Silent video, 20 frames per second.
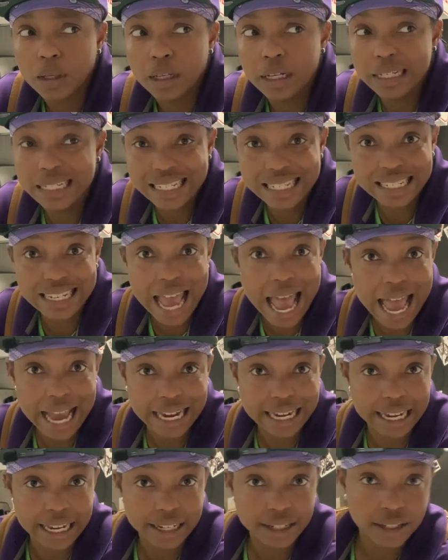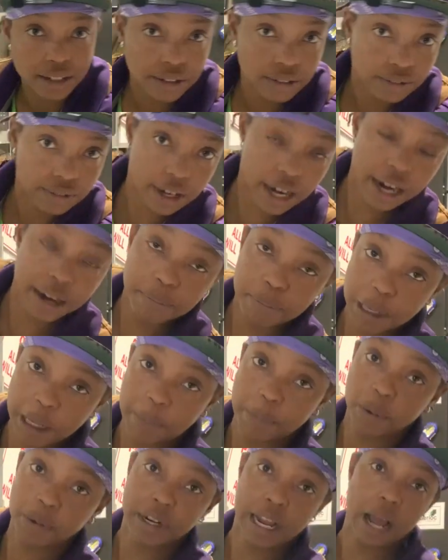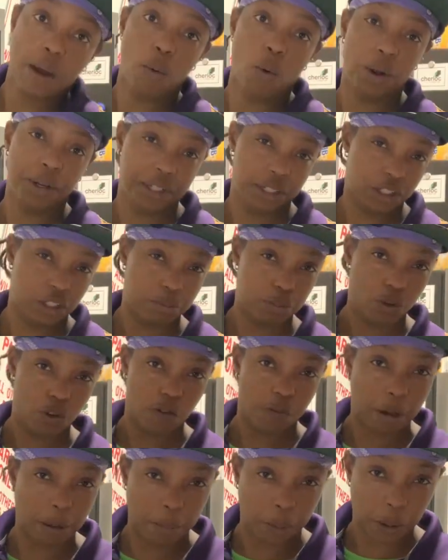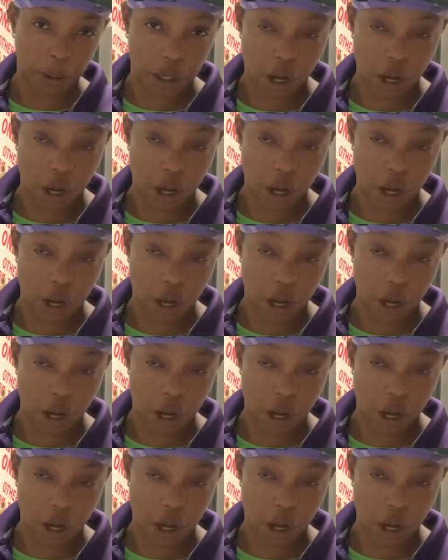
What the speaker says: is stagnant, right? People are not wanting to move. People are